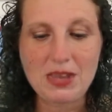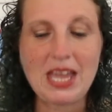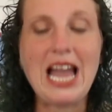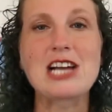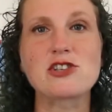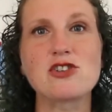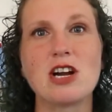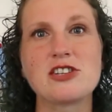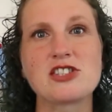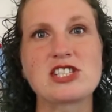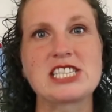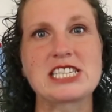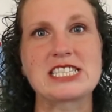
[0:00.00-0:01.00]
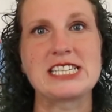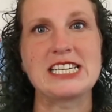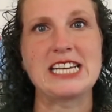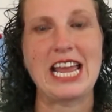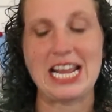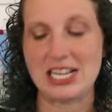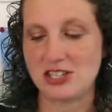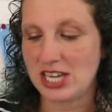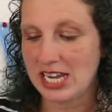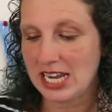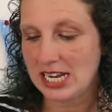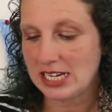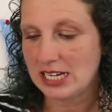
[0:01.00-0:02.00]
extra large is 16,
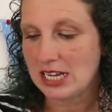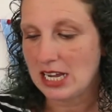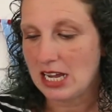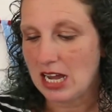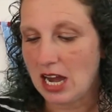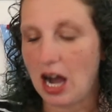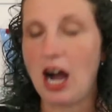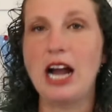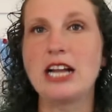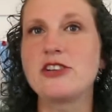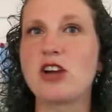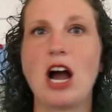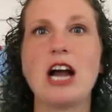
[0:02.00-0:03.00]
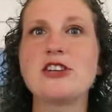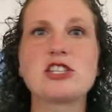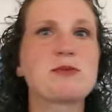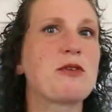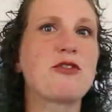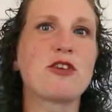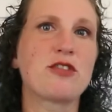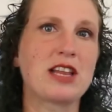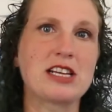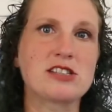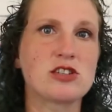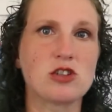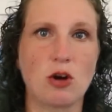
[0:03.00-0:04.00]
18, I just prefer
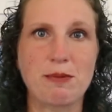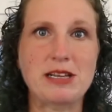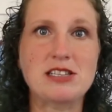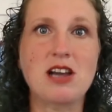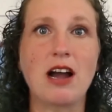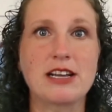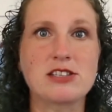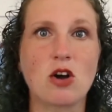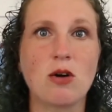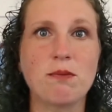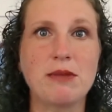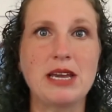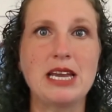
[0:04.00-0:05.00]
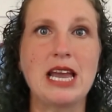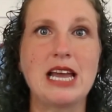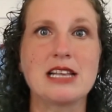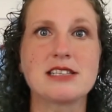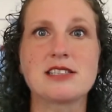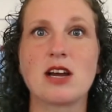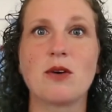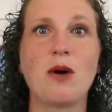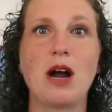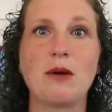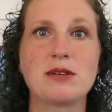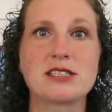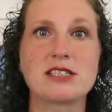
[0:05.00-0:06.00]
things to not be tight on me. And so
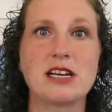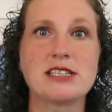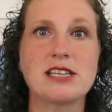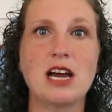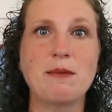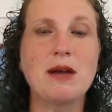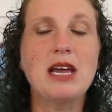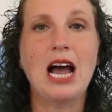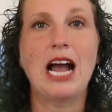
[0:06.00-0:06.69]
I would size up.